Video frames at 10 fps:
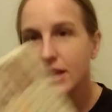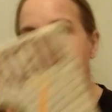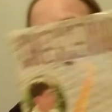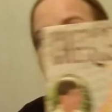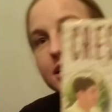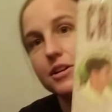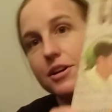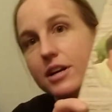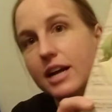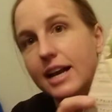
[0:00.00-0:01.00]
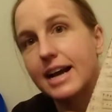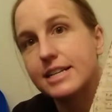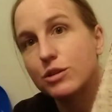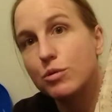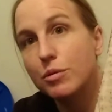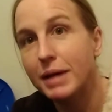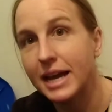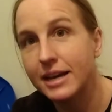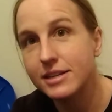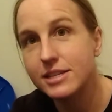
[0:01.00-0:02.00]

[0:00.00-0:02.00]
This is another kind of high school band